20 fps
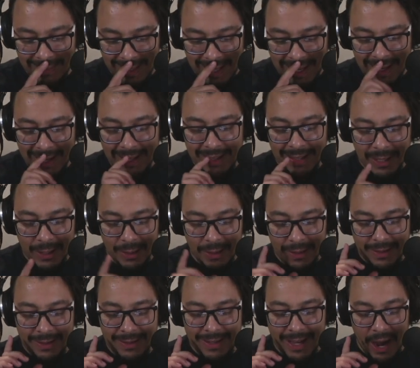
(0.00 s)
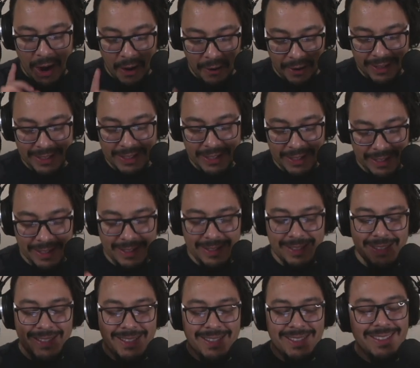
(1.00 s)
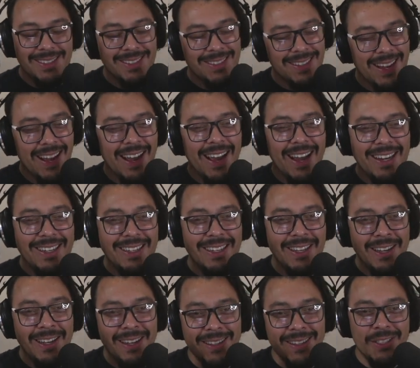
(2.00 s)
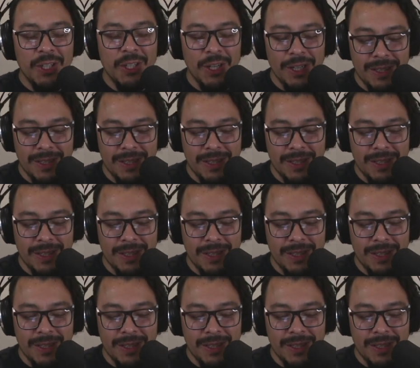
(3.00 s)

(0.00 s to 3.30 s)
little characters, and just